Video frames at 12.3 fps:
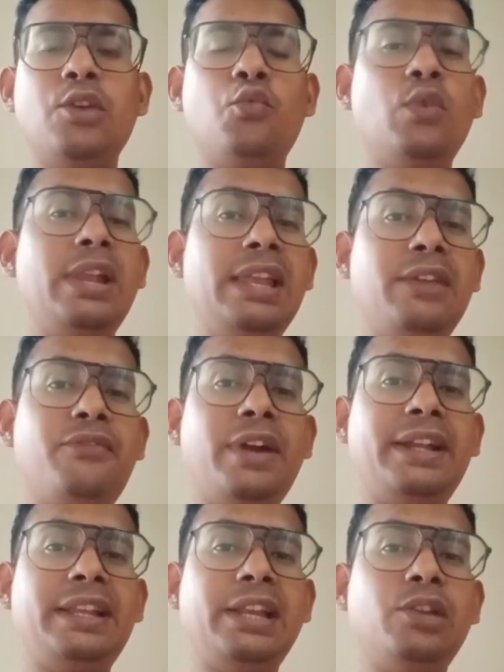Well, if
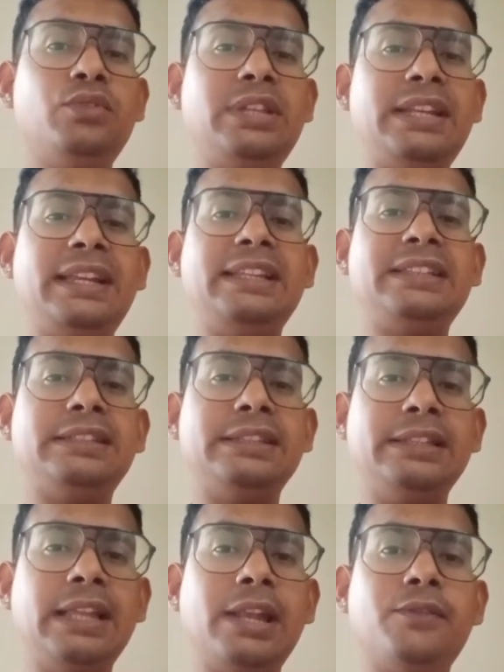I tell you that it is
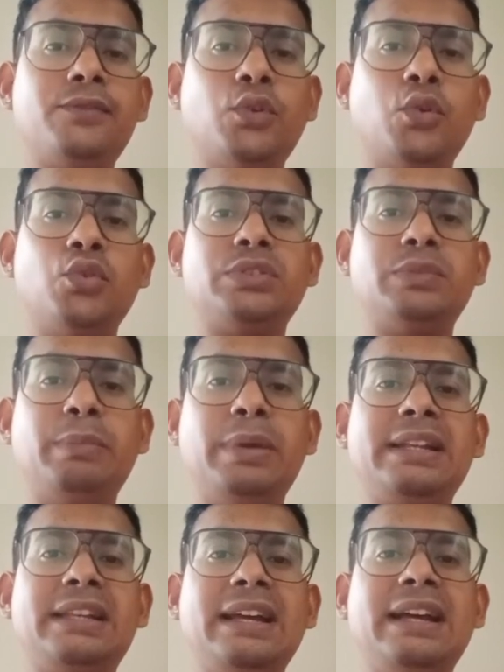none of those,
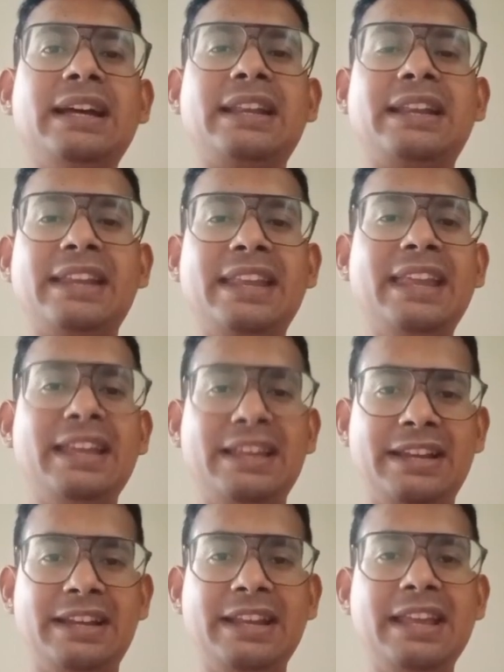but a
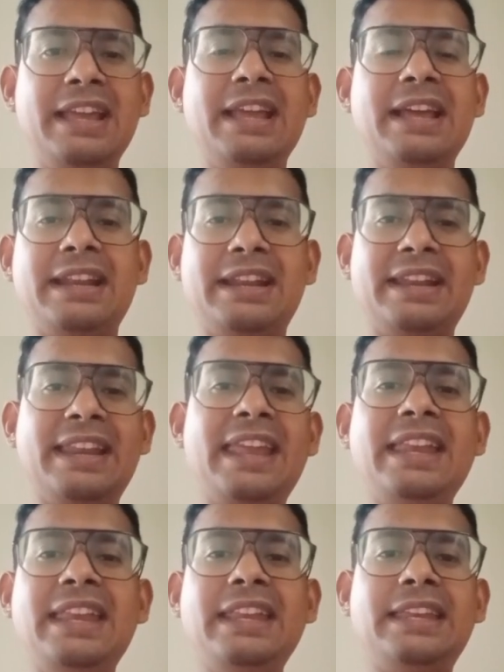rare
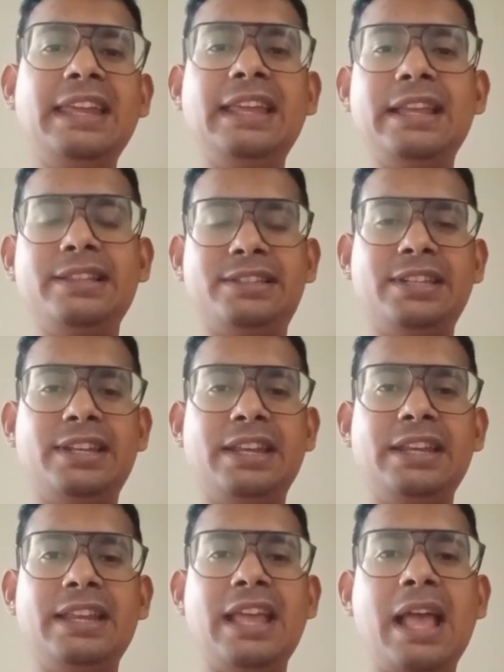rainy day
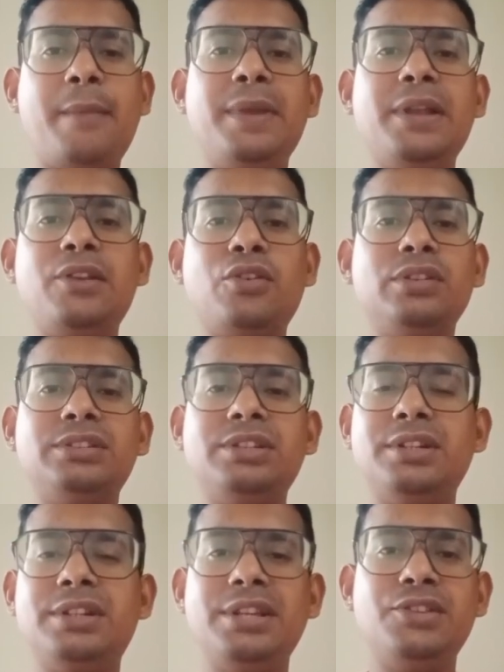incident happened on
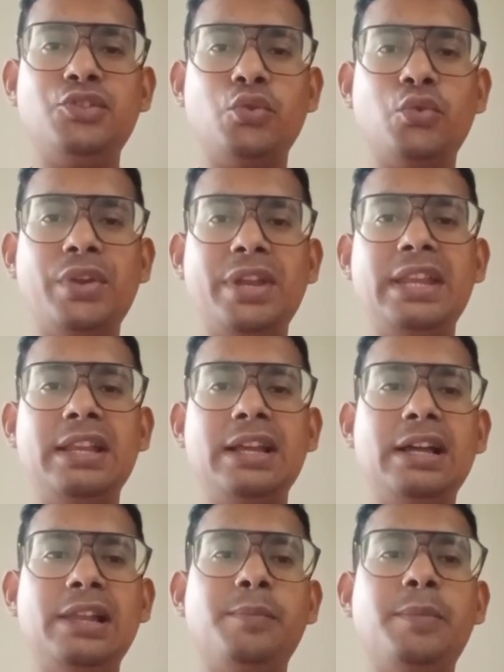30th June in
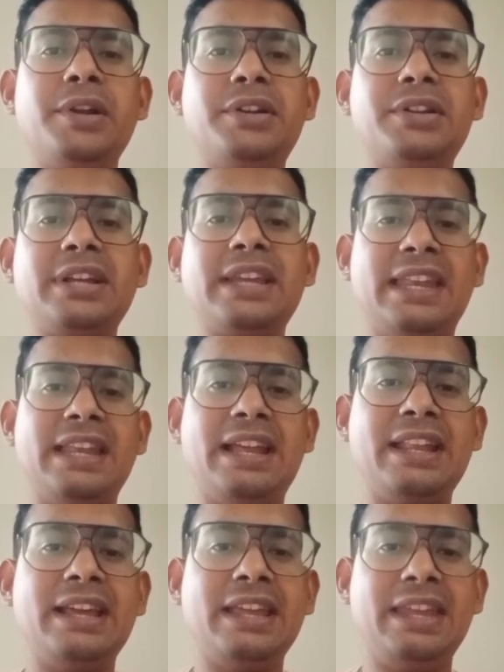Alberta,
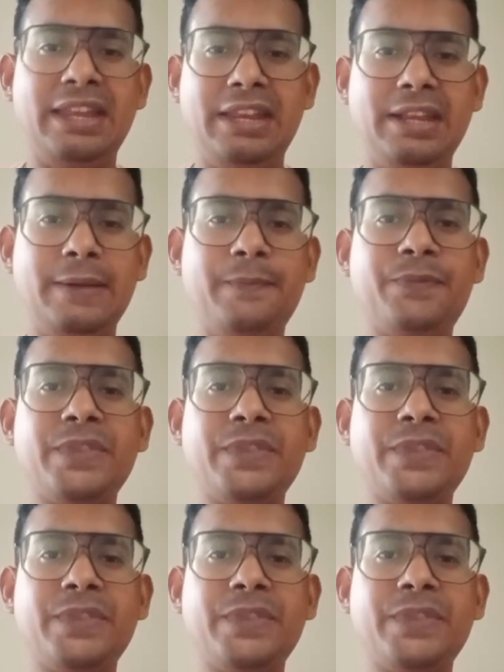Canada area.